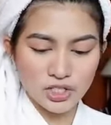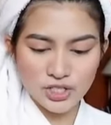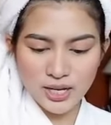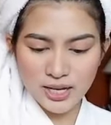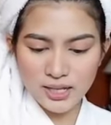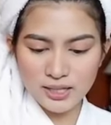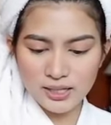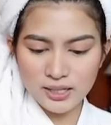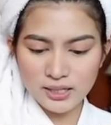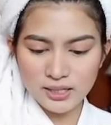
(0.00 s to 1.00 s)
shade
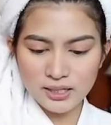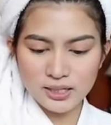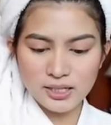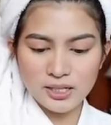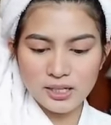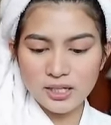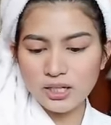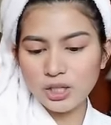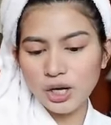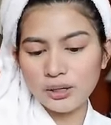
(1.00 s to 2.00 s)

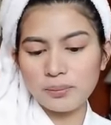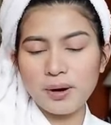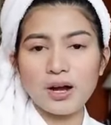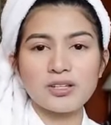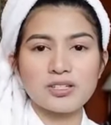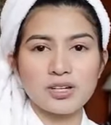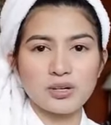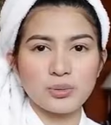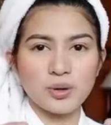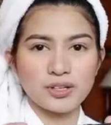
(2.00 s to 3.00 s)
Dark Brown
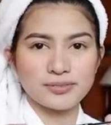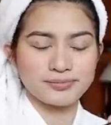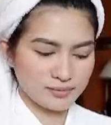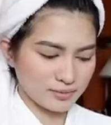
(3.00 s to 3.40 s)
01.